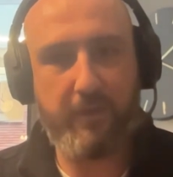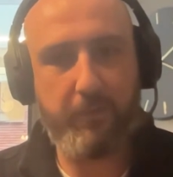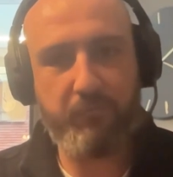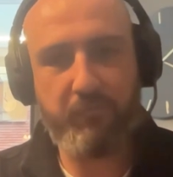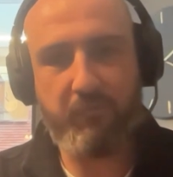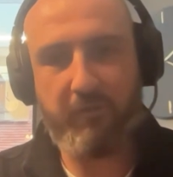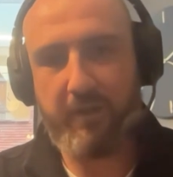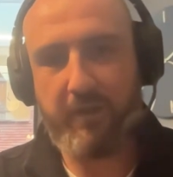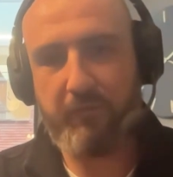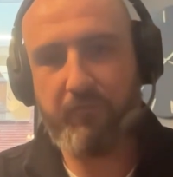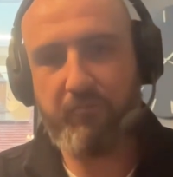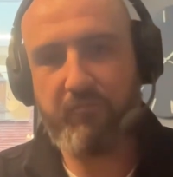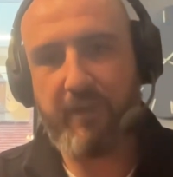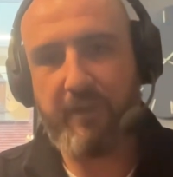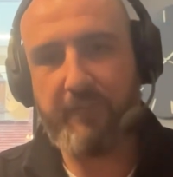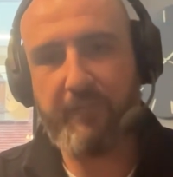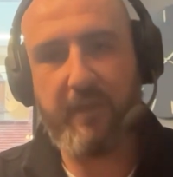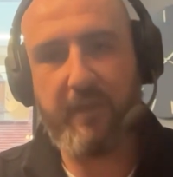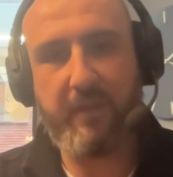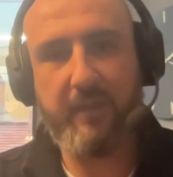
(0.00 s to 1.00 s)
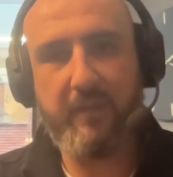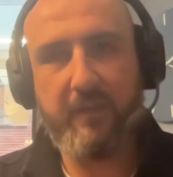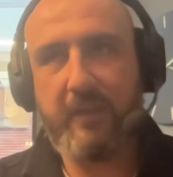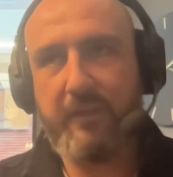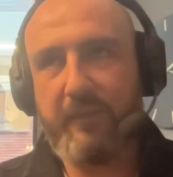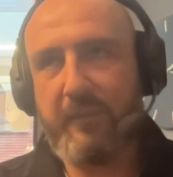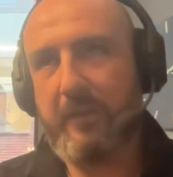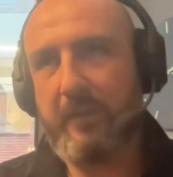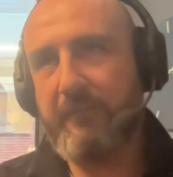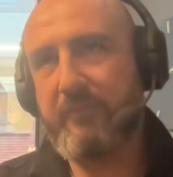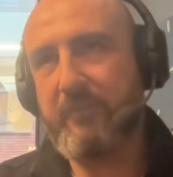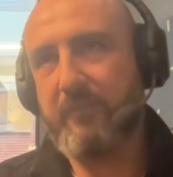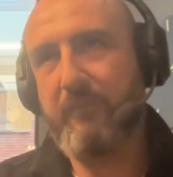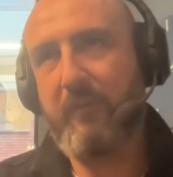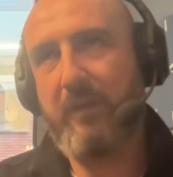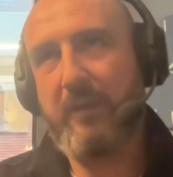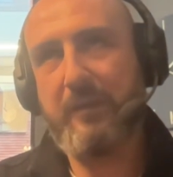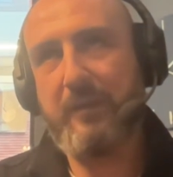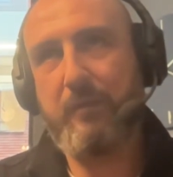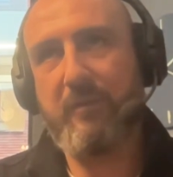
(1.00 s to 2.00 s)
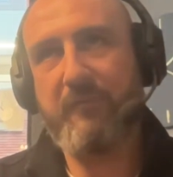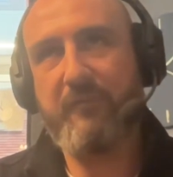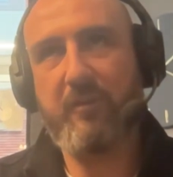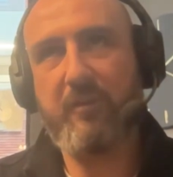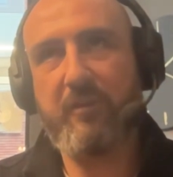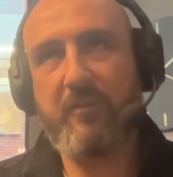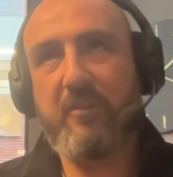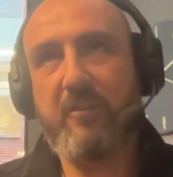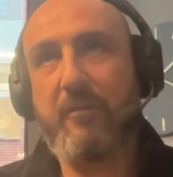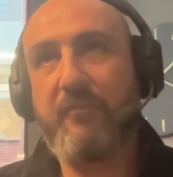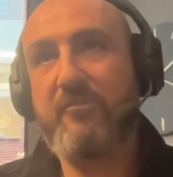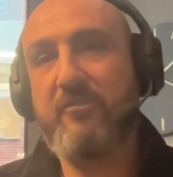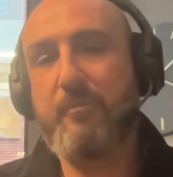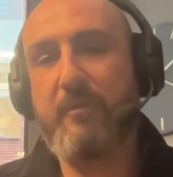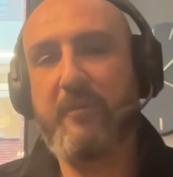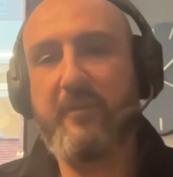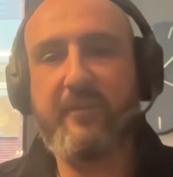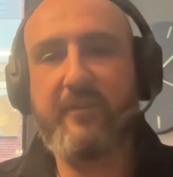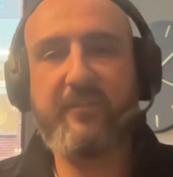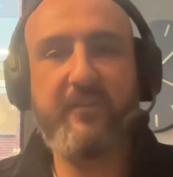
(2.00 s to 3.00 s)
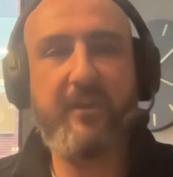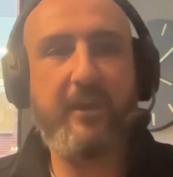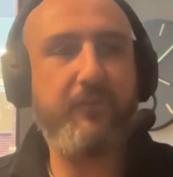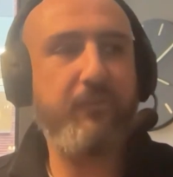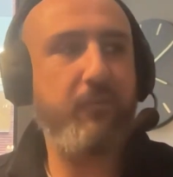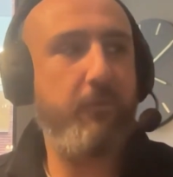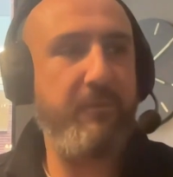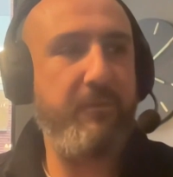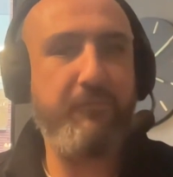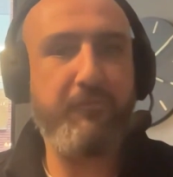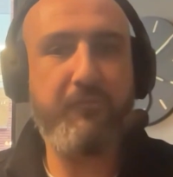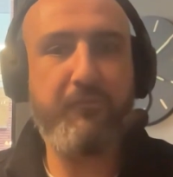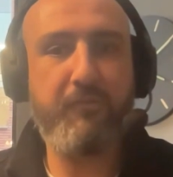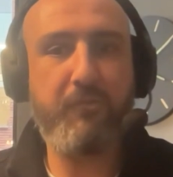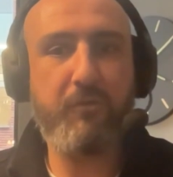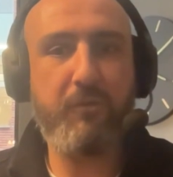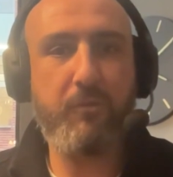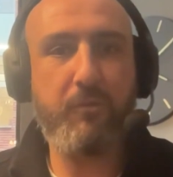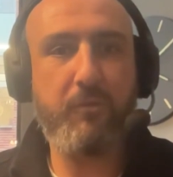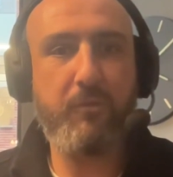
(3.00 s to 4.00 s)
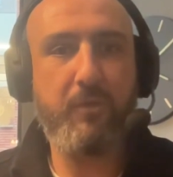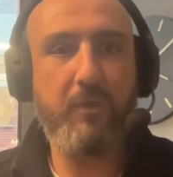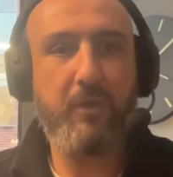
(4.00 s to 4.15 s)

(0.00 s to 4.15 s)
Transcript: trying to track that lifetime value of a customer that say is coming through